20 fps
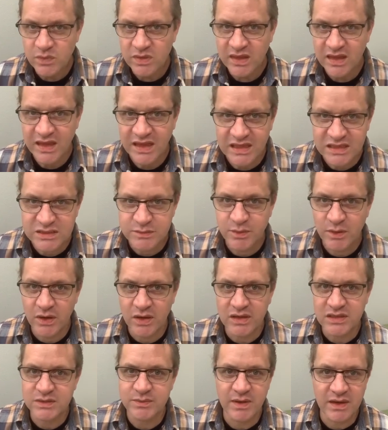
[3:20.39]
He
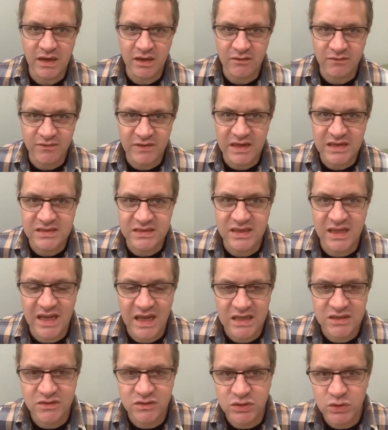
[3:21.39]
experienced many defeats at the
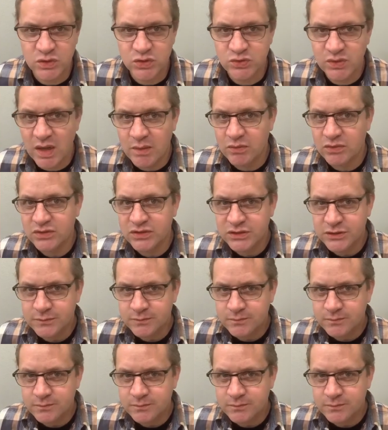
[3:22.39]
hands of Jewish rebels,